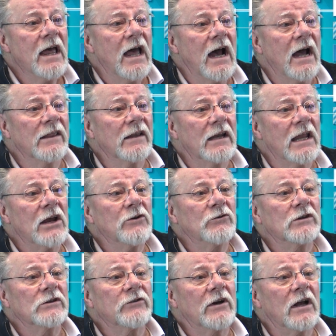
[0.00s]
And the
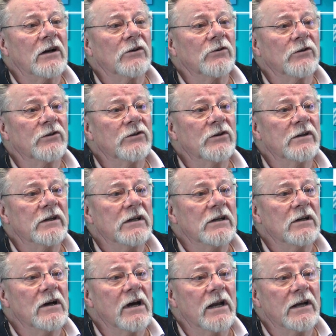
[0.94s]
language of Article
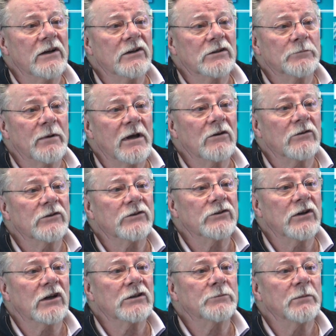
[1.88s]
39 is about
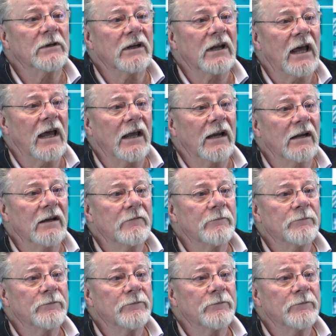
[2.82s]
judgment, Anne.